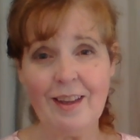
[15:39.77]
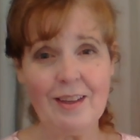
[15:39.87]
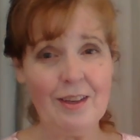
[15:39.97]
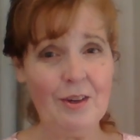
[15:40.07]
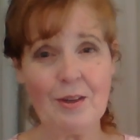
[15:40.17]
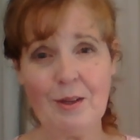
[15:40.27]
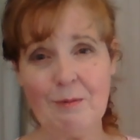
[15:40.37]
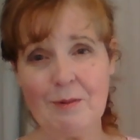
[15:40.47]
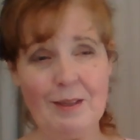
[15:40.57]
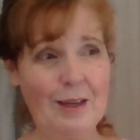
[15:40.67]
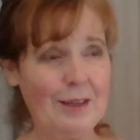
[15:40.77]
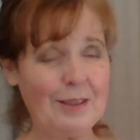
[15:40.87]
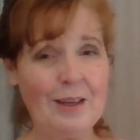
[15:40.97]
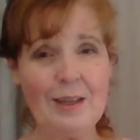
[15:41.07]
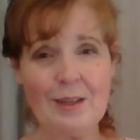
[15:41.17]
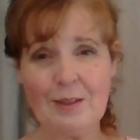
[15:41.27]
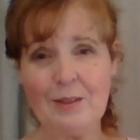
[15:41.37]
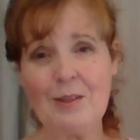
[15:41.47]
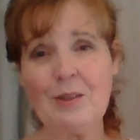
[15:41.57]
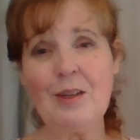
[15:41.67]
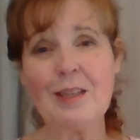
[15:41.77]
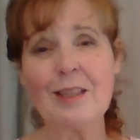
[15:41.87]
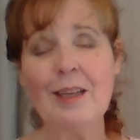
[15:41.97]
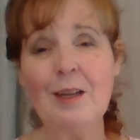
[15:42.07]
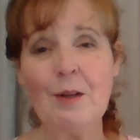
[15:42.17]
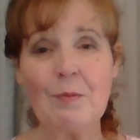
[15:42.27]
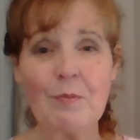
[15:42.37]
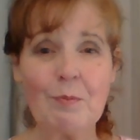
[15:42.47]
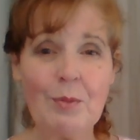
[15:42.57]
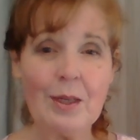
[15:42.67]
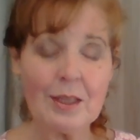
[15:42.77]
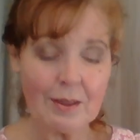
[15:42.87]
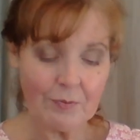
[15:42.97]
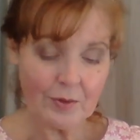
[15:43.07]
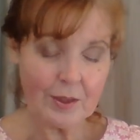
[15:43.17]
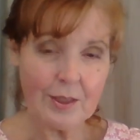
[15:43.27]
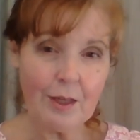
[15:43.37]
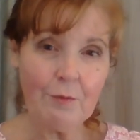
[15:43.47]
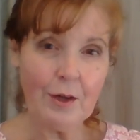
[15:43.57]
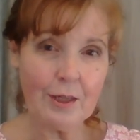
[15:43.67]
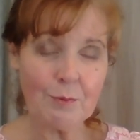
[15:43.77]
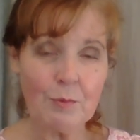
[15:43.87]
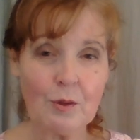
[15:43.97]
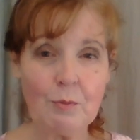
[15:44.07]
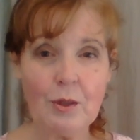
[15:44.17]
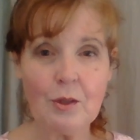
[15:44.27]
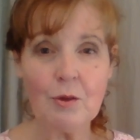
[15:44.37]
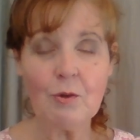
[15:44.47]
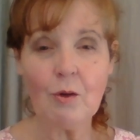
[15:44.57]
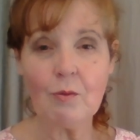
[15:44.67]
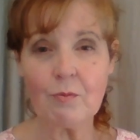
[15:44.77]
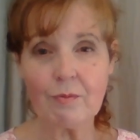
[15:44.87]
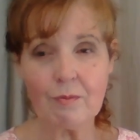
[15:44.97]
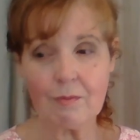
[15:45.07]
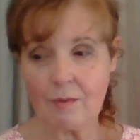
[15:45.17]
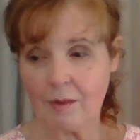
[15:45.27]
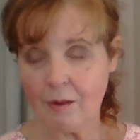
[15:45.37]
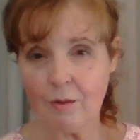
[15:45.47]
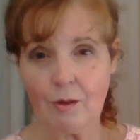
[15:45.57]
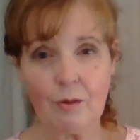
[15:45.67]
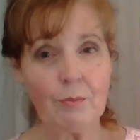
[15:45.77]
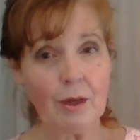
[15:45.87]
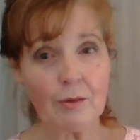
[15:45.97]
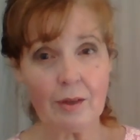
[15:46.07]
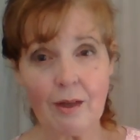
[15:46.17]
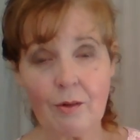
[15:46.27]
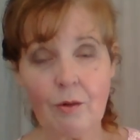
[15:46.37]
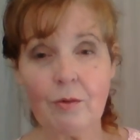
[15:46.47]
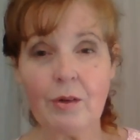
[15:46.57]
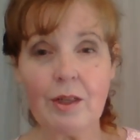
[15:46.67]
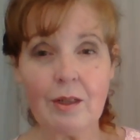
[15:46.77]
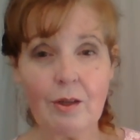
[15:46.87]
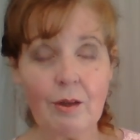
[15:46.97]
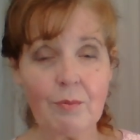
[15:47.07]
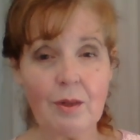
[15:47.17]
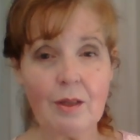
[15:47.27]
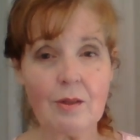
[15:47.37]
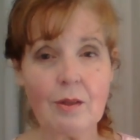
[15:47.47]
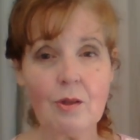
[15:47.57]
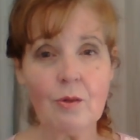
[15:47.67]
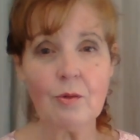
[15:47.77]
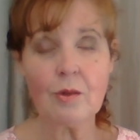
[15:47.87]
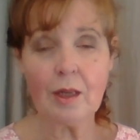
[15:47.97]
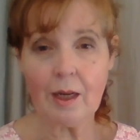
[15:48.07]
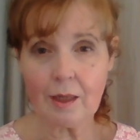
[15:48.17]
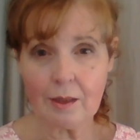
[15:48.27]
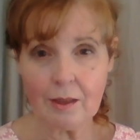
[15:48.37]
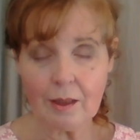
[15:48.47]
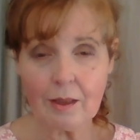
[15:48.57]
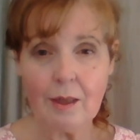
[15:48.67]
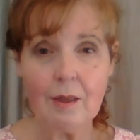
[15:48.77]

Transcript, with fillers: and here comes the anxiety and the stress. But steadfastness means you don't you don't melt down over it. It means that you tackle it